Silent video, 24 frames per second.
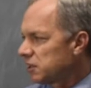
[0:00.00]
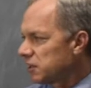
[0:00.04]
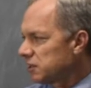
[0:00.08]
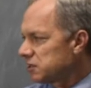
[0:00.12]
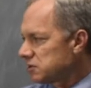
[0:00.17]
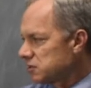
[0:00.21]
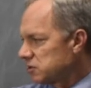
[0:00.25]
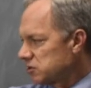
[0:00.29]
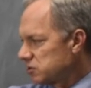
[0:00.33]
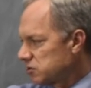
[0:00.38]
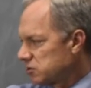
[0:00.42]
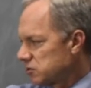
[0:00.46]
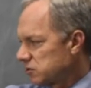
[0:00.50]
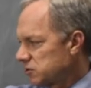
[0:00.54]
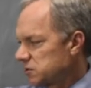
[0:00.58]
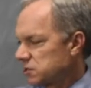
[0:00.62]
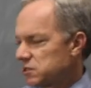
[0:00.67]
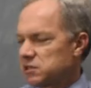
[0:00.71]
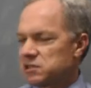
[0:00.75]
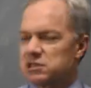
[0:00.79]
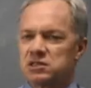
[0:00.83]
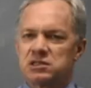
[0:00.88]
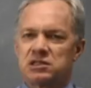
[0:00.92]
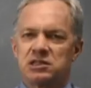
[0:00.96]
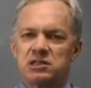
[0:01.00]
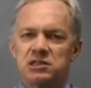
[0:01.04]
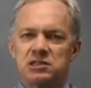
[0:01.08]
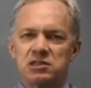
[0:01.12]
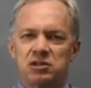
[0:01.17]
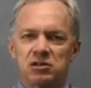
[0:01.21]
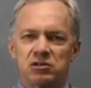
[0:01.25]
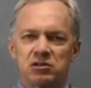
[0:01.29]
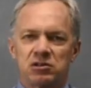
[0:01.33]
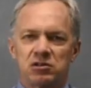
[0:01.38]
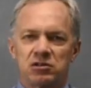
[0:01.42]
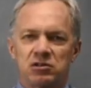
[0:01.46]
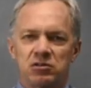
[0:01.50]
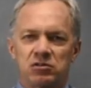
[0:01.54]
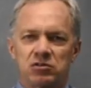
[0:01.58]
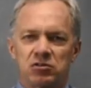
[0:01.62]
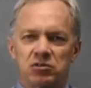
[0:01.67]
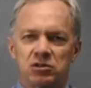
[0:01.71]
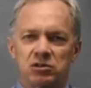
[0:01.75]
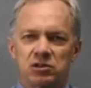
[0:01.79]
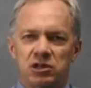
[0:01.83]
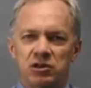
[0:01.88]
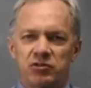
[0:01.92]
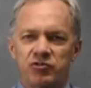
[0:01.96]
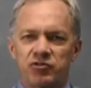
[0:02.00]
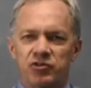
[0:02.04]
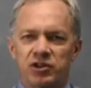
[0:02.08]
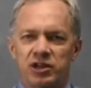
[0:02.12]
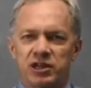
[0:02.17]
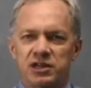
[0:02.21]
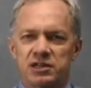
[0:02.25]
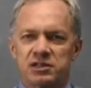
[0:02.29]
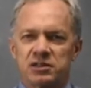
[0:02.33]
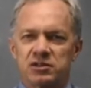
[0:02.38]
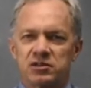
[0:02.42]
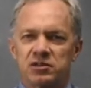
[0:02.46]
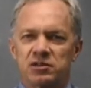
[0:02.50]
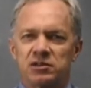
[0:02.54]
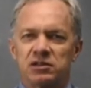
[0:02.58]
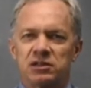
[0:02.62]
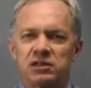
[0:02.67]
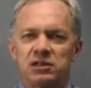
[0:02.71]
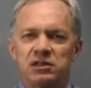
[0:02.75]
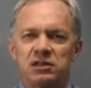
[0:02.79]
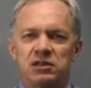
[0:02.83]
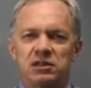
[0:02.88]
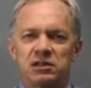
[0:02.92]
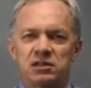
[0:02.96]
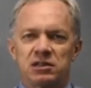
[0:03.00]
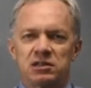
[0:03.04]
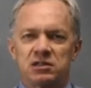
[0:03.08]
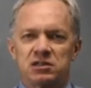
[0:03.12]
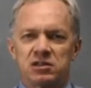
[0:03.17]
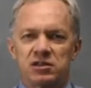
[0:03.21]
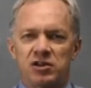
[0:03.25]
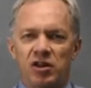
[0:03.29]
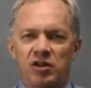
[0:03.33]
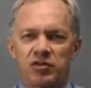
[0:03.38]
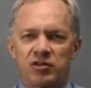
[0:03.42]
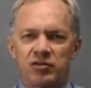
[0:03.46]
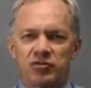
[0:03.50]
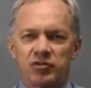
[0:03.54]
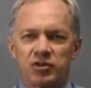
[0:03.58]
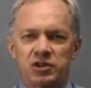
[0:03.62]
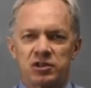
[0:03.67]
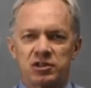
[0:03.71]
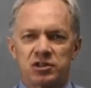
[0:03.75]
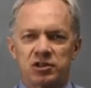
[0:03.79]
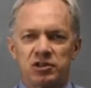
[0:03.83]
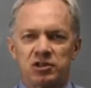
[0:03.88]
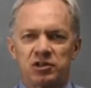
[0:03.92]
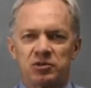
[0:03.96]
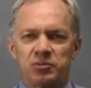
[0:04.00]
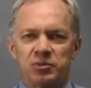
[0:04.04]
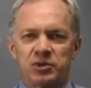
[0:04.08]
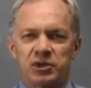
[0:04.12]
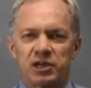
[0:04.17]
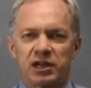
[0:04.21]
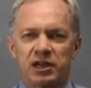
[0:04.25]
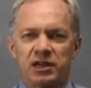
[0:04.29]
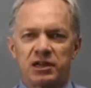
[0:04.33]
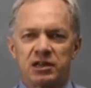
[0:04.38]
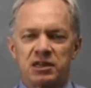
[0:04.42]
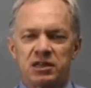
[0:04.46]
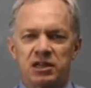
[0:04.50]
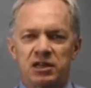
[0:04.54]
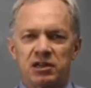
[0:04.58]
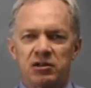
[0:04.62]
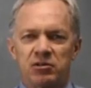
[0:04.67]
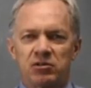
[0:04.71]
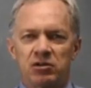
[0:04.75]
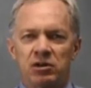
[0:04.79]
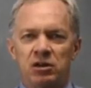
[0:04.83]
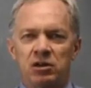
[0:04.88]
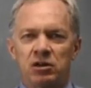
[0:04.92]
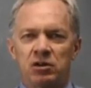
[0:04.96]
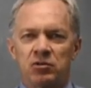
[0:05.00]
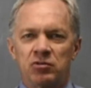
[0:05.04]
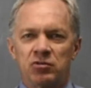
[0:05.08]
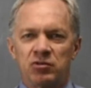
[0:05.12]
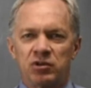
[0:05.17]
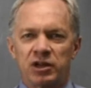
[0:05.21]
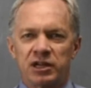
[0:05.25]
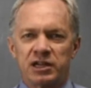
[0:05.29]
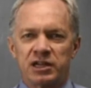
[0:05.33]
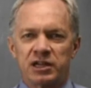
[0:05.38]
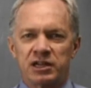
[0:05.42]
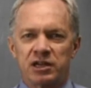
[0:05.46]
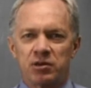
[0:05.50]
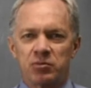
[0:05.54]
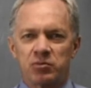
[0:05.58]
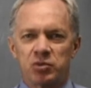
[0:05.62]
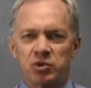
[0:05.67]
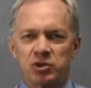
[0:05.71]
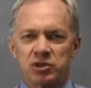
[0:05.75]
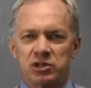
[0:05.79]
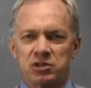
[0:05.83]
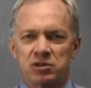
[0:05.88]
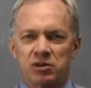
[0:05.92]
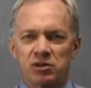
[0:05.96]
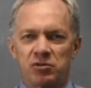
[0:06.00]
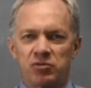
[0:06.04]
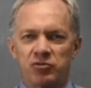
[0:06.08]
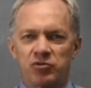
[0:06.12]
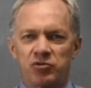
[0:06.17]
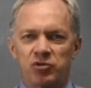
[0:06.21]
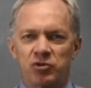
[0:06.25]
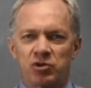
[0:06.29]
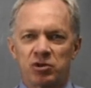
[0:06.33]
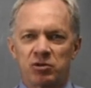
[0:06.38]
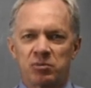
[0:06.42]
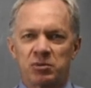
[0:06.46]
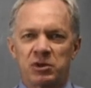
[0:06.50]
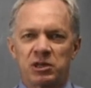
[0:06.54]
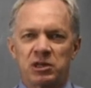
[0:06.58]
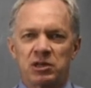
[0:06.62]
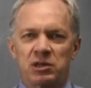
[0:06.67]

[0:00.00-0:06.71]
answer choices is easier and faster than solving for the slope and then writing it in point slope form.